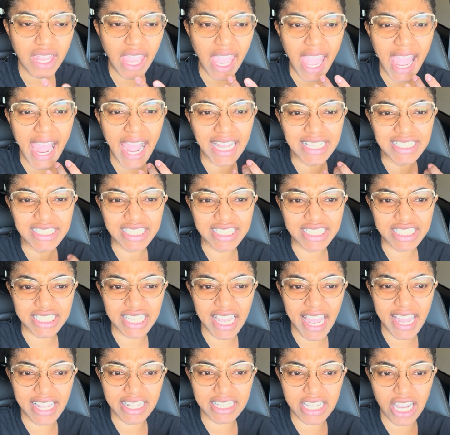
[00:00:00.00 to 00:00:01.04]
I just
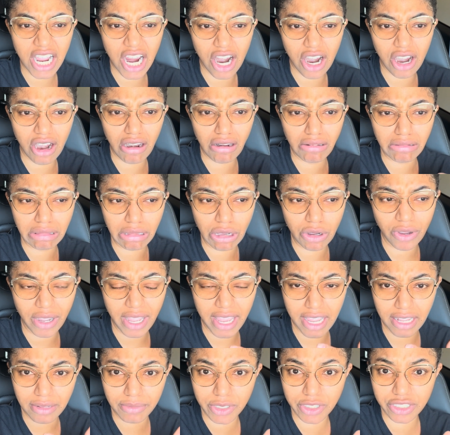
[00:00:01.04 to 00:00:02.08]
checked our local
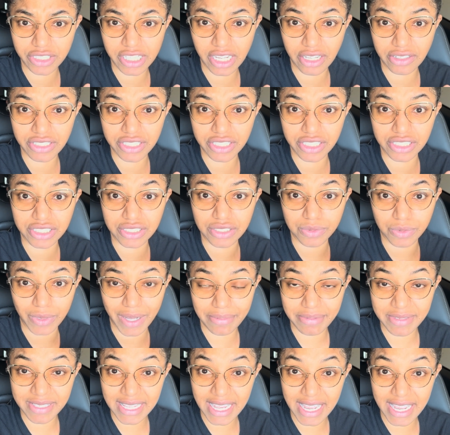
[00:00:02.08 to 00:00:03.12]
animal shelter's
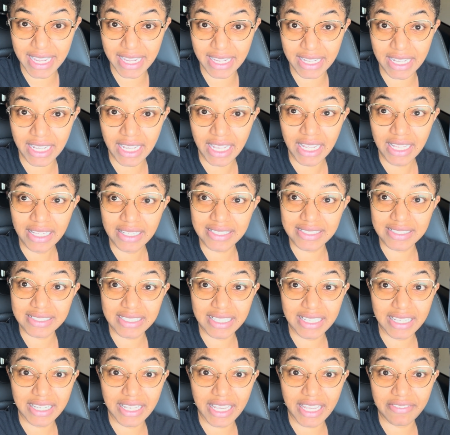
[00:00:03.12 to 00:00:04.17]
website to
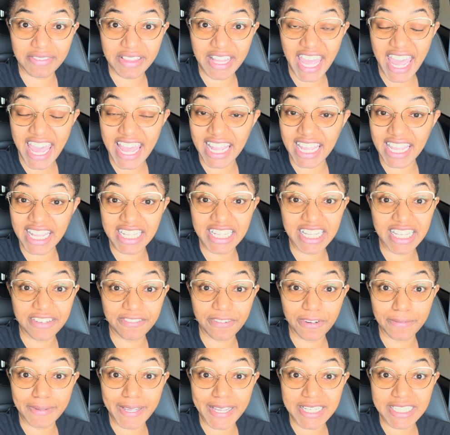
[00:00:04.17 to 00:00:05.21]
see if they had any
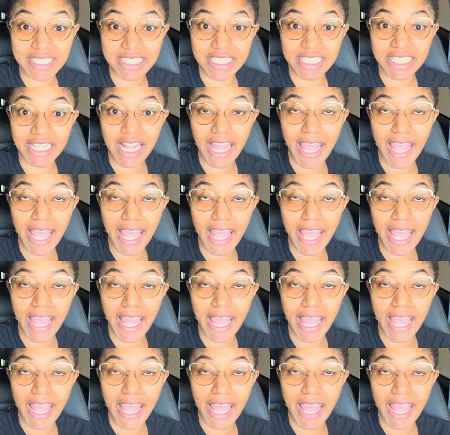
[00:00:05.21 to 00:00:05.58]
information,